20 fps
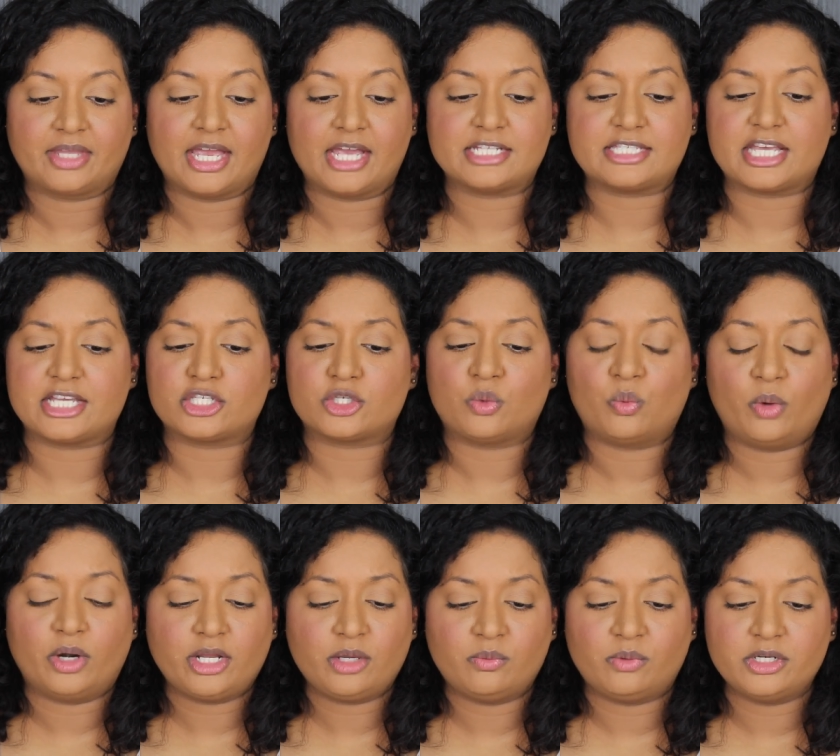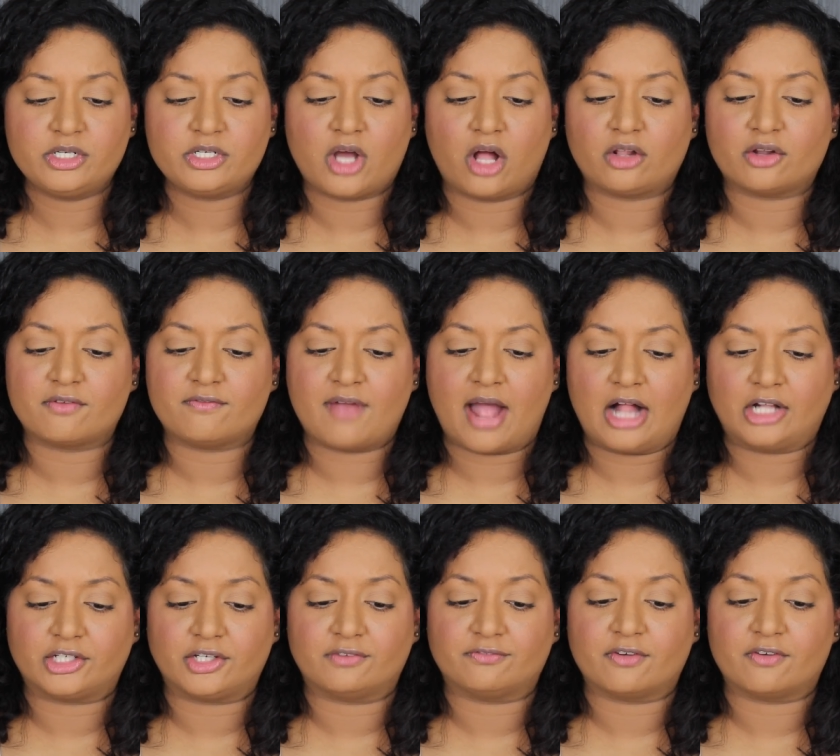It's a $21
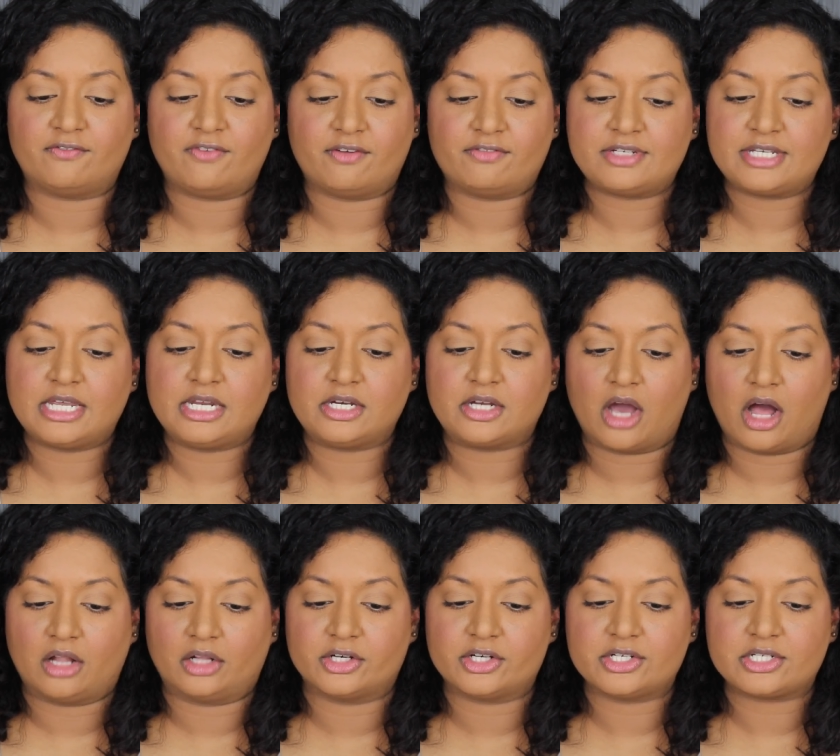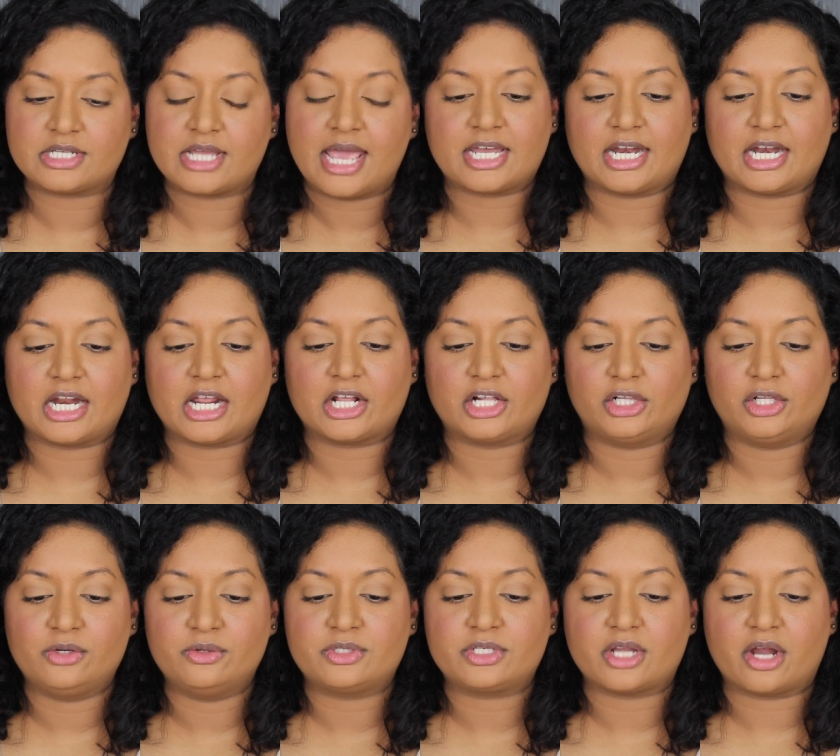value for $15 and it
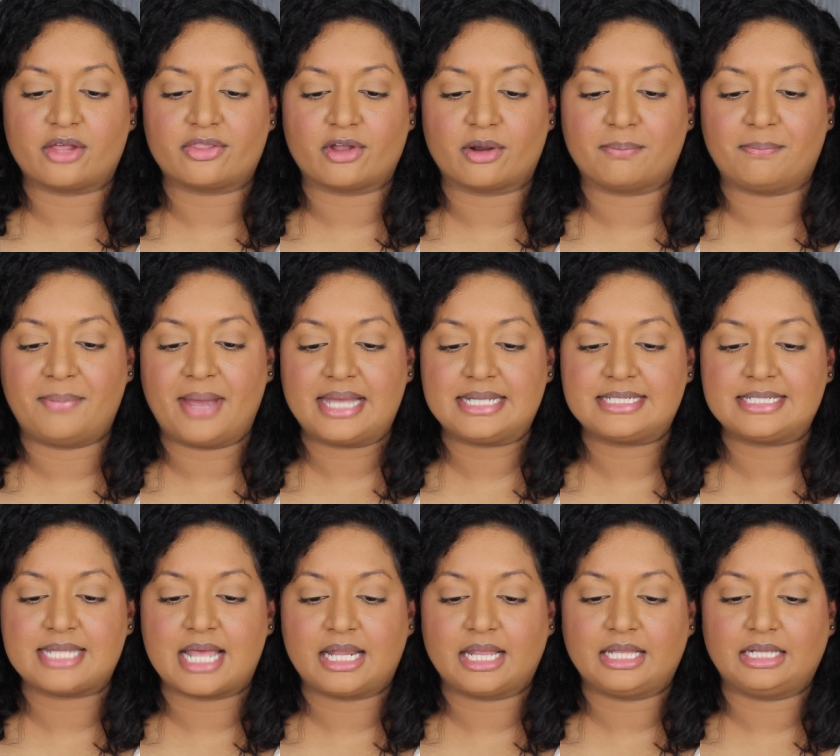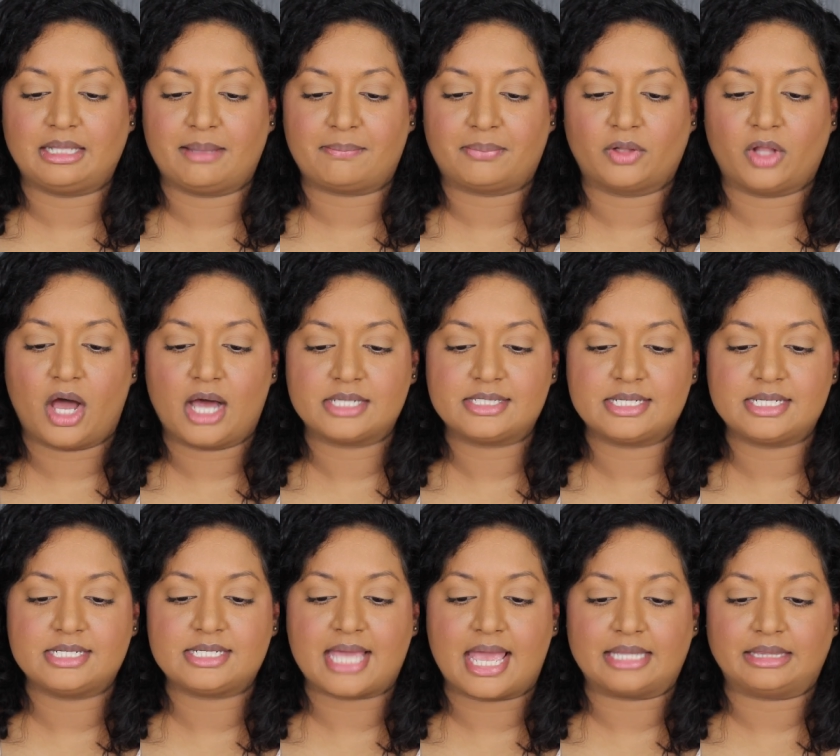includes their best selling lip
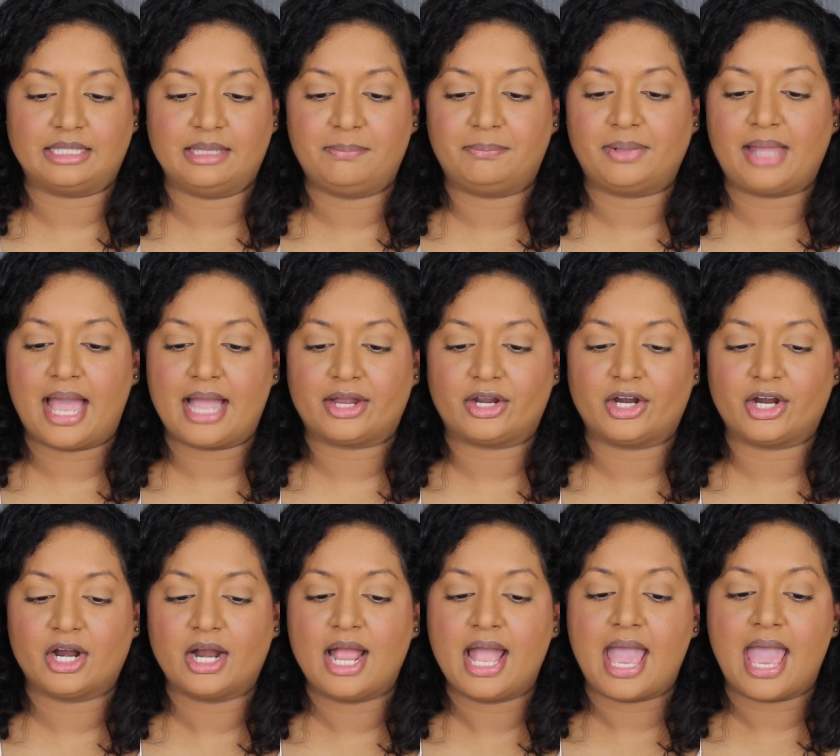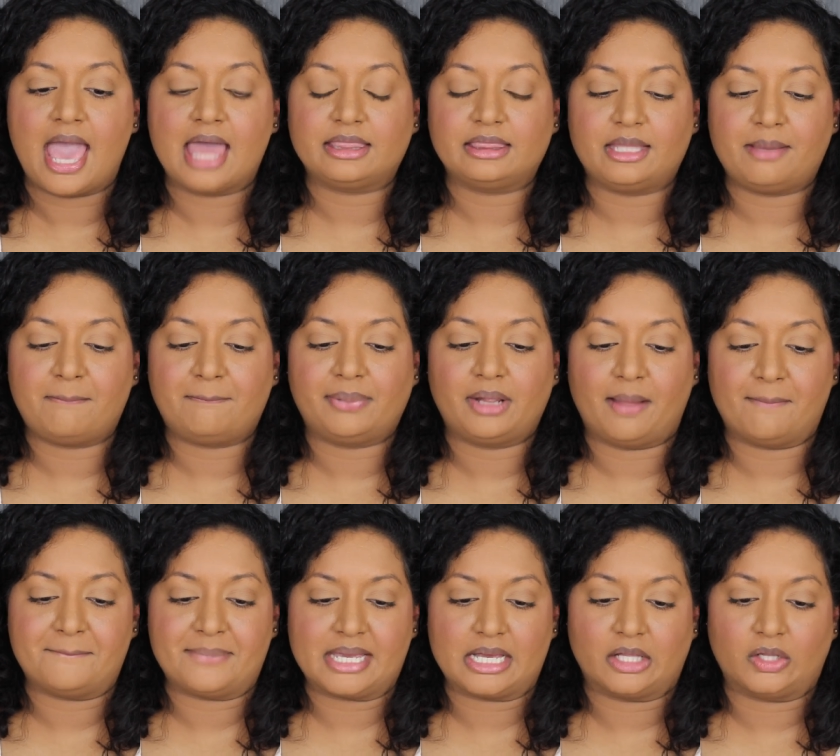glosses and lip lacquer and lip
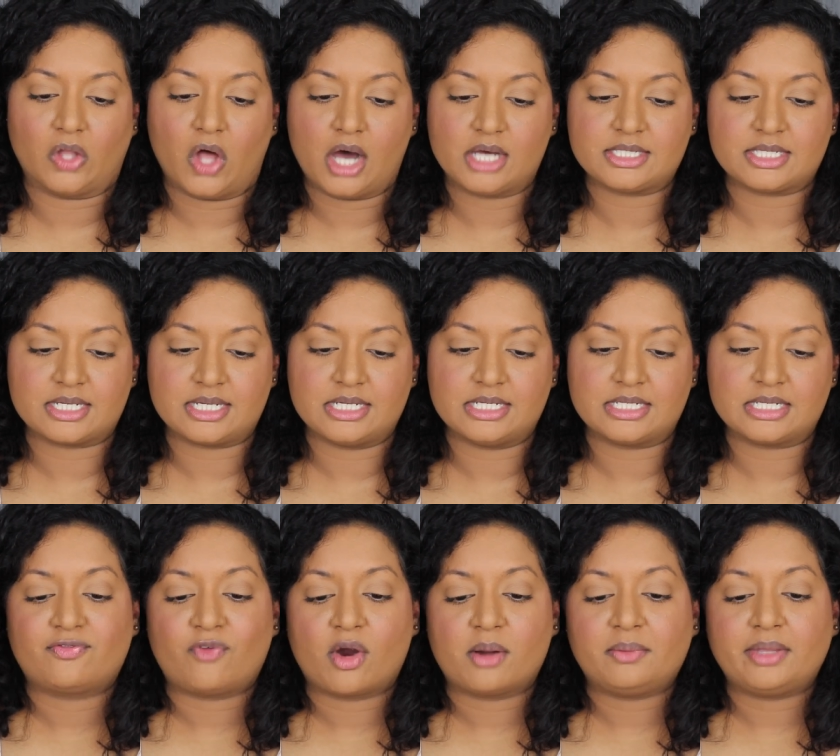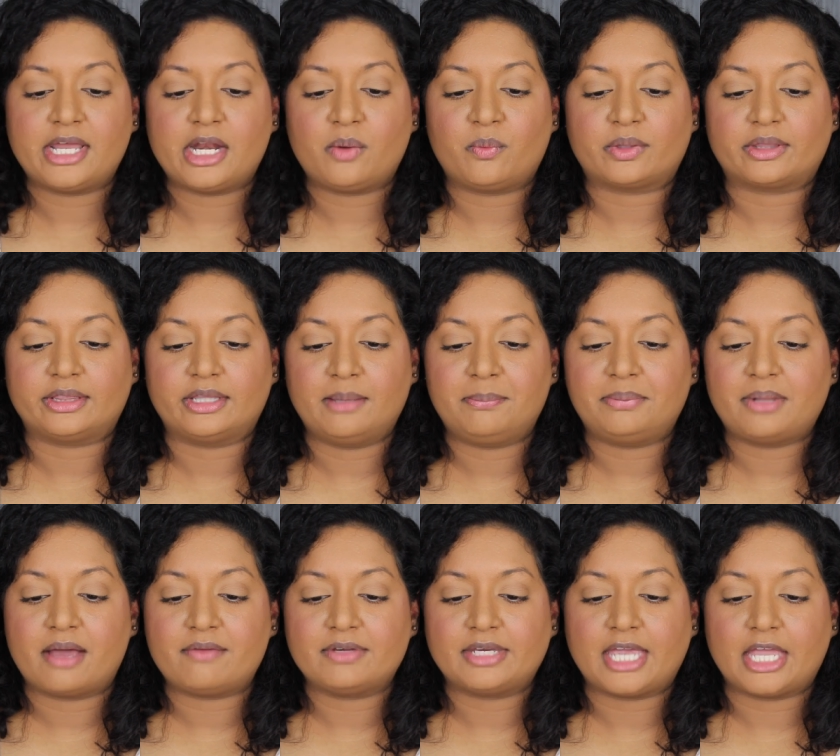plumping glosses. Formulated with
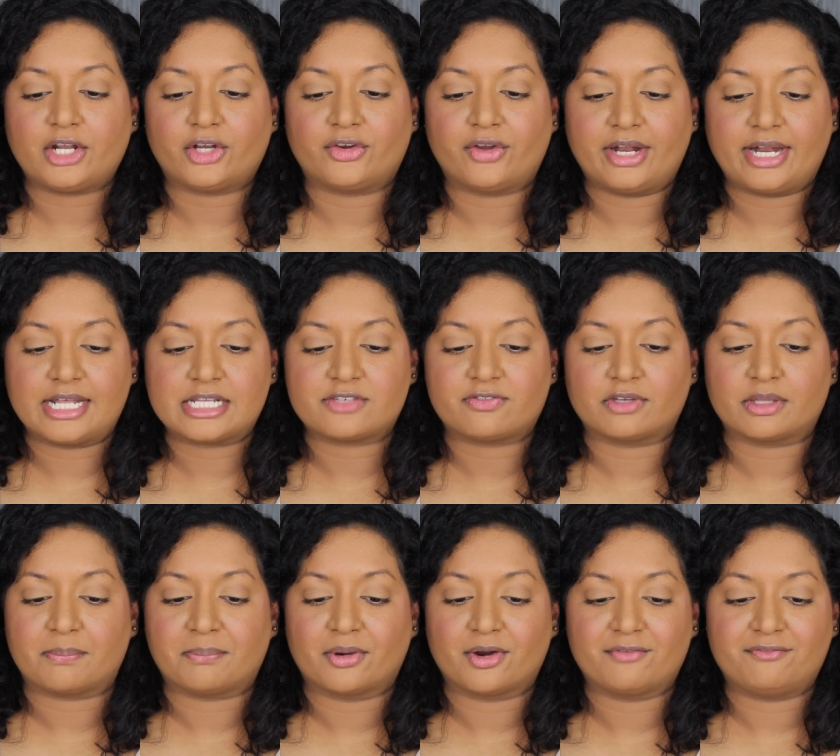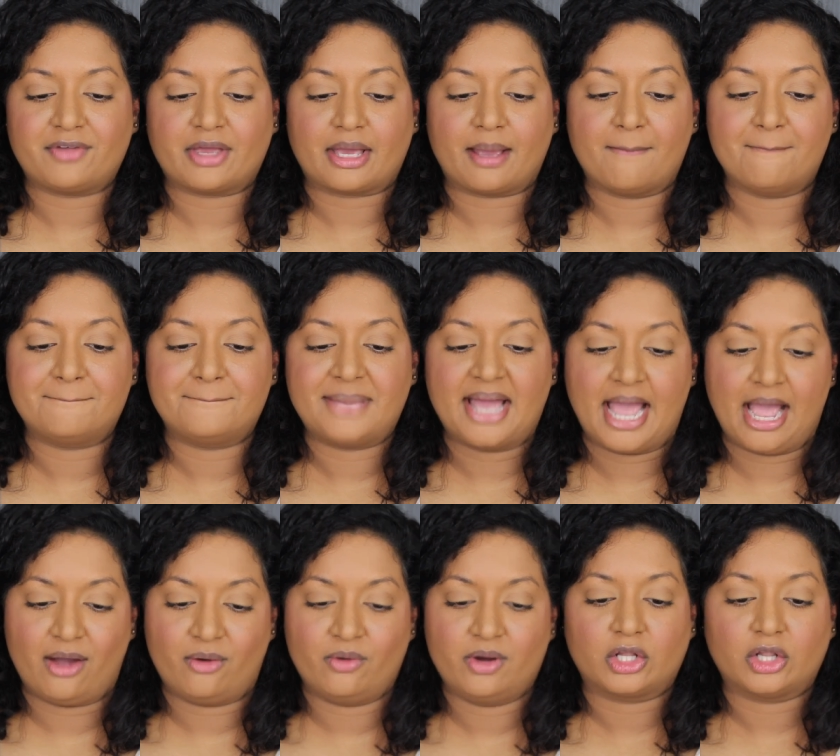lip loving ingredients for the perfect
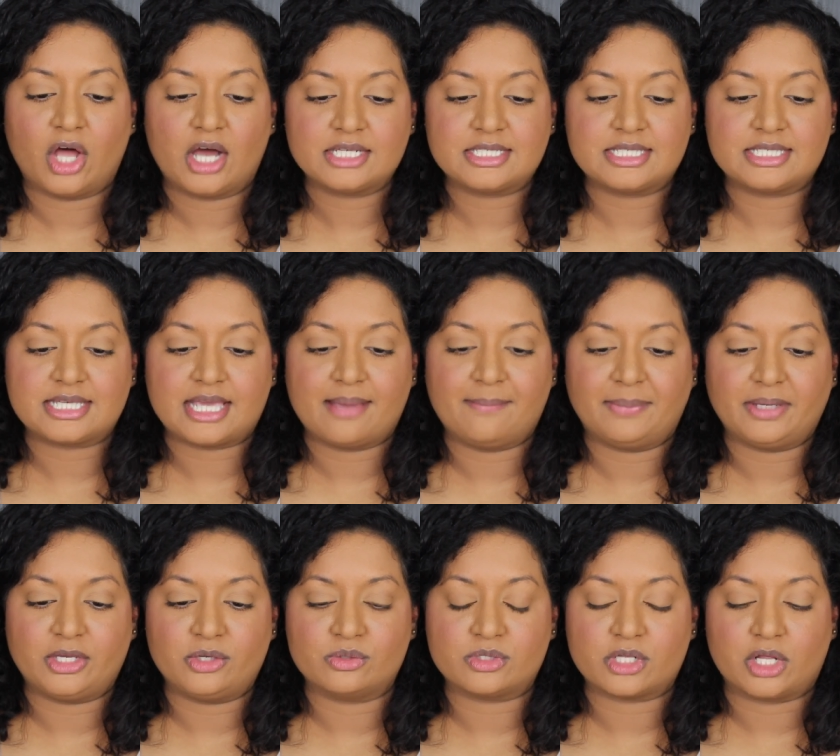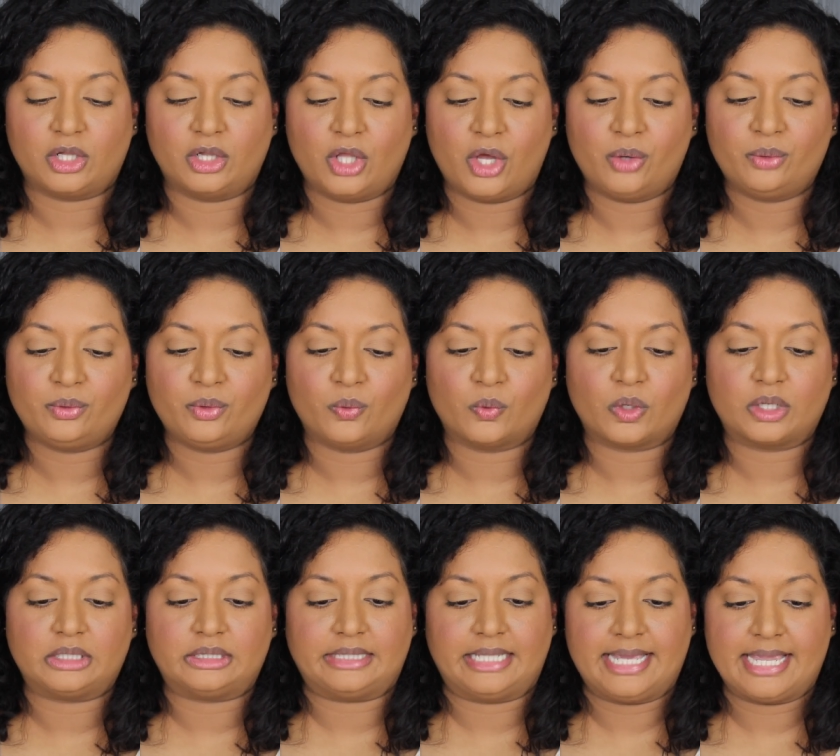pout. Glosses can be used alone
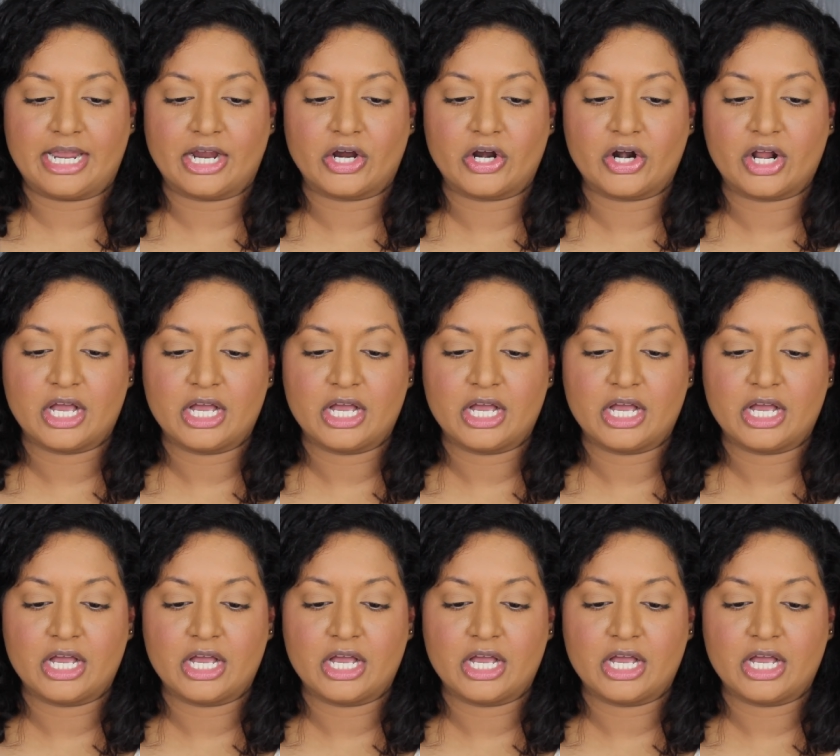or layered.